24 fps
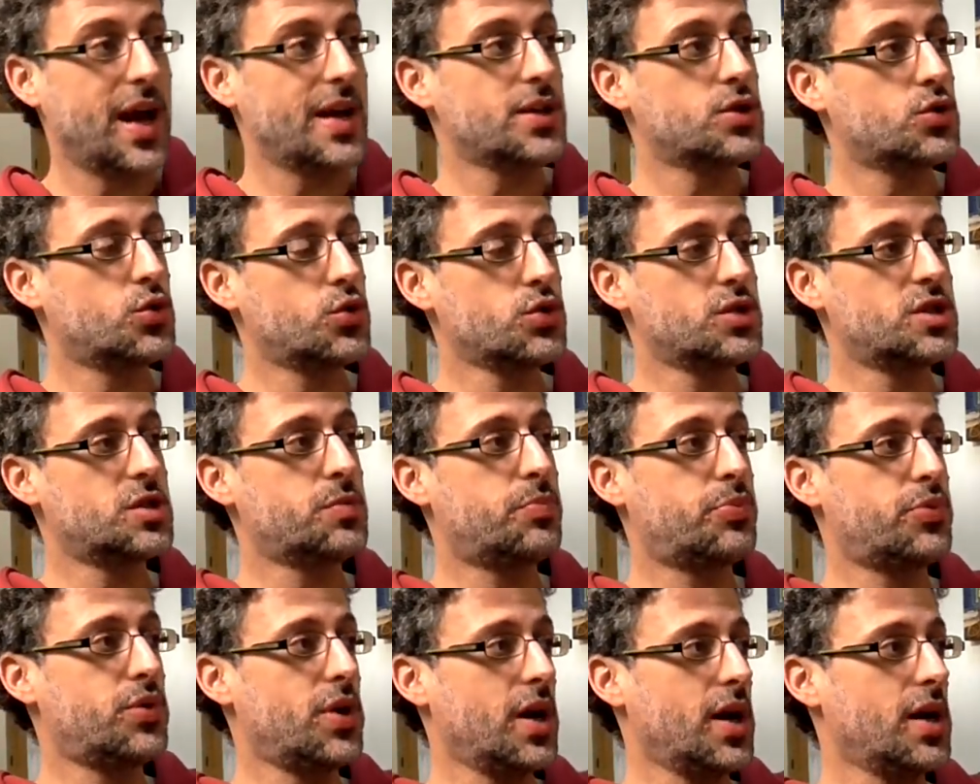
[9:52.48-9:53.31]
that could
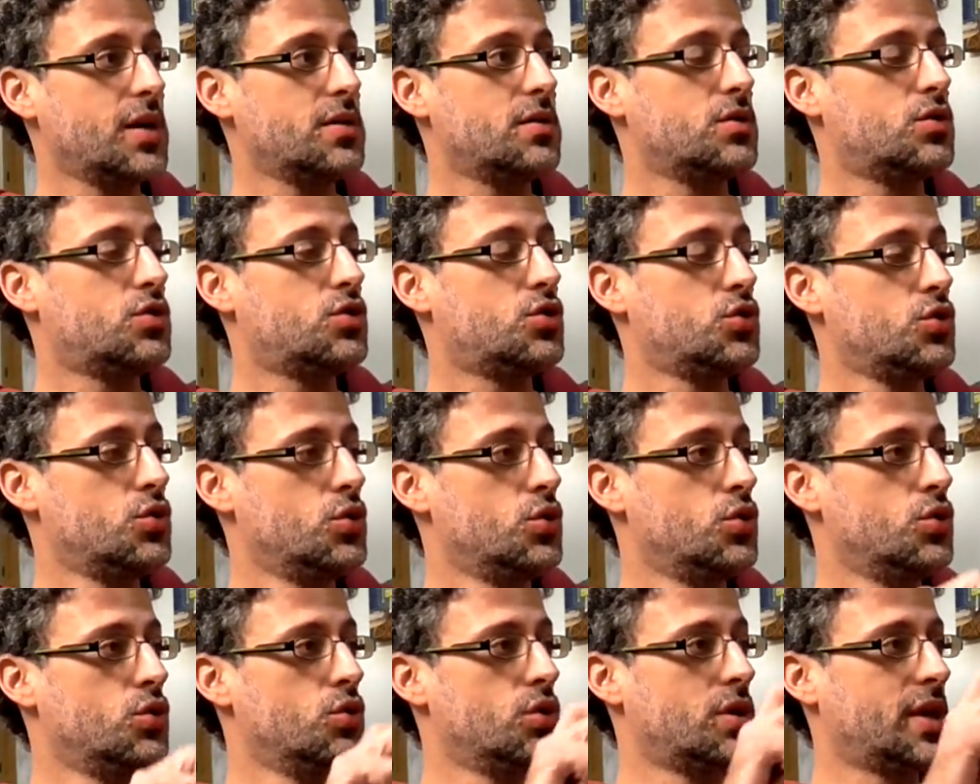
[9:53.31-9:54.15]
spread
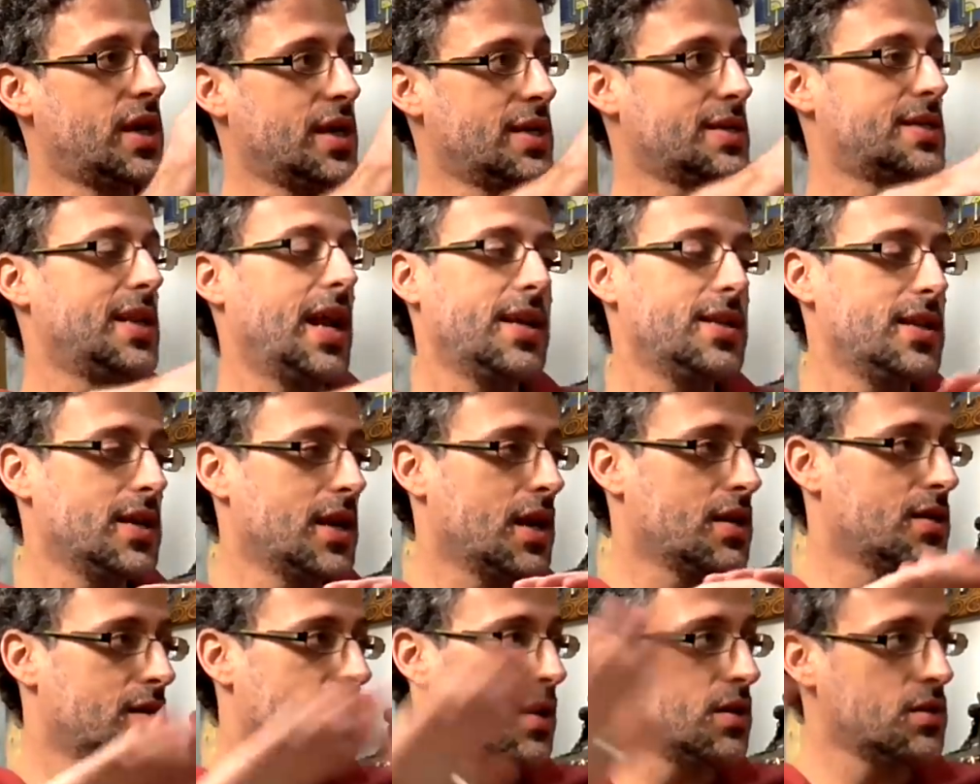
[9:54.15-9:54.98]
to King's
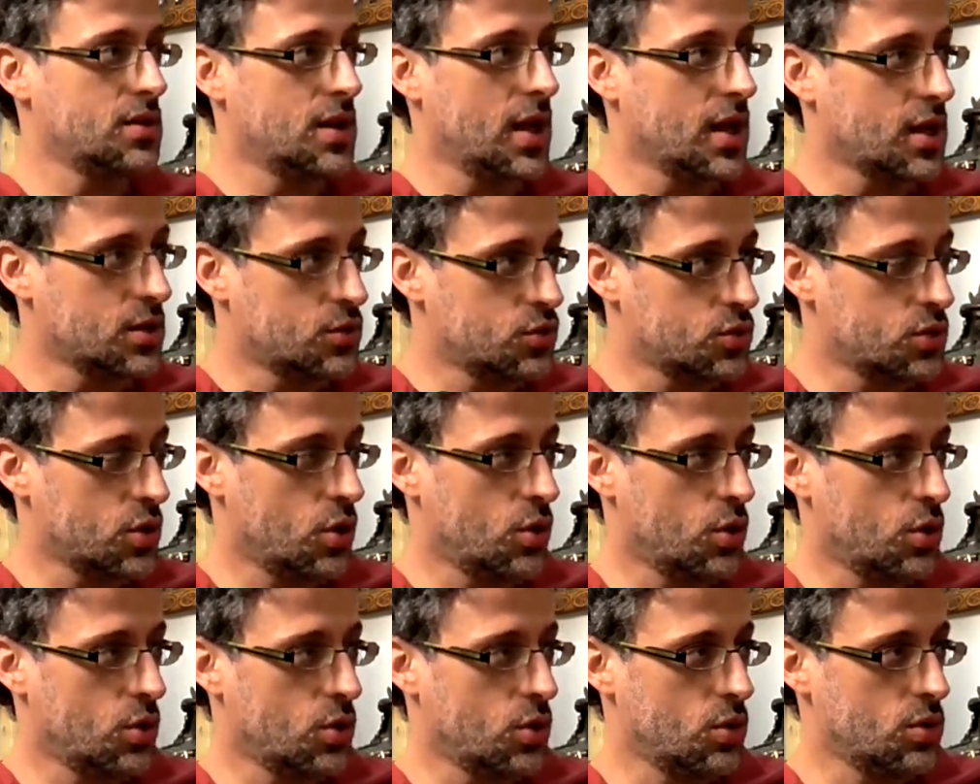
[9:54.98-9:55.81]
Landing and then like to the
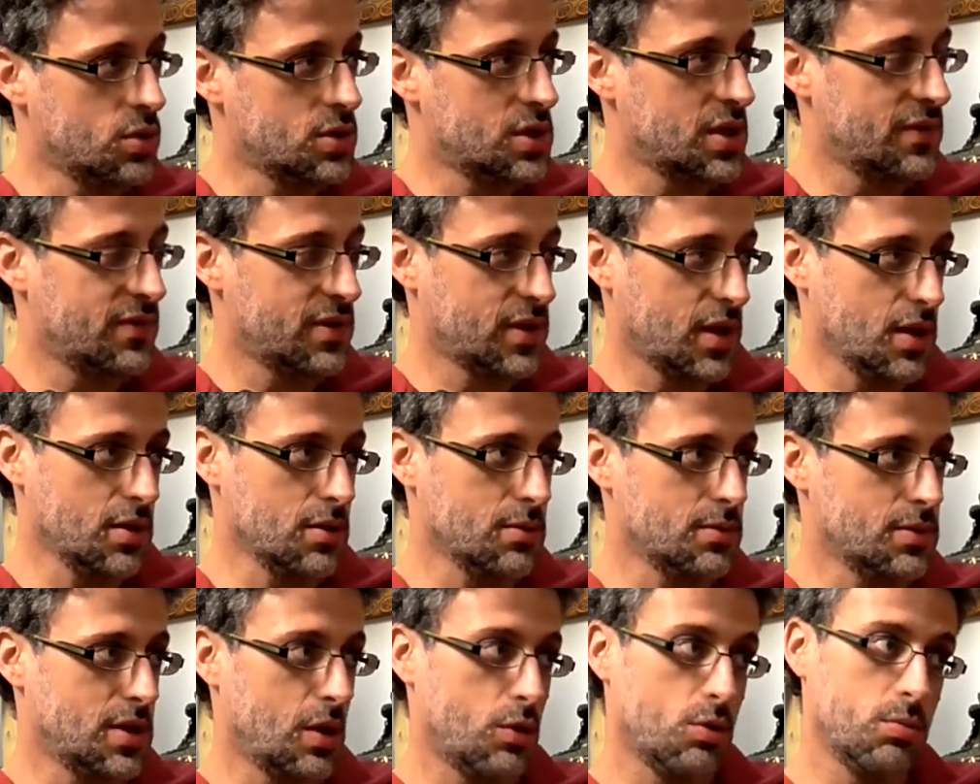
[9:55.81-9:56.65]
whole Seven
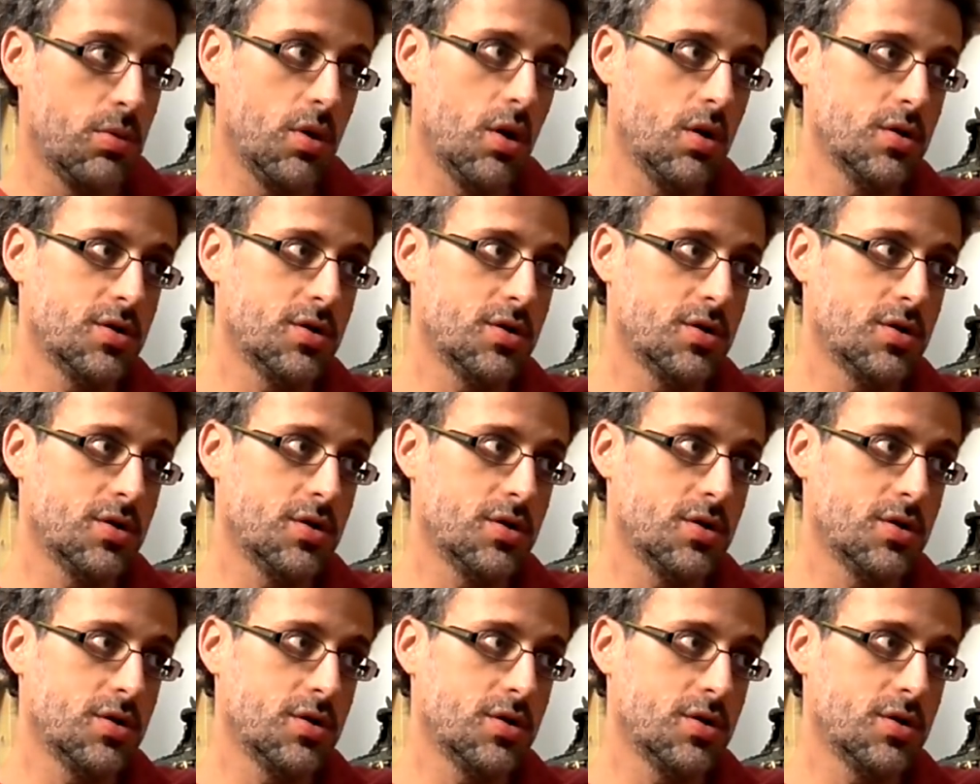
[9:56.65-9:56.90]
Kingdoms. That would be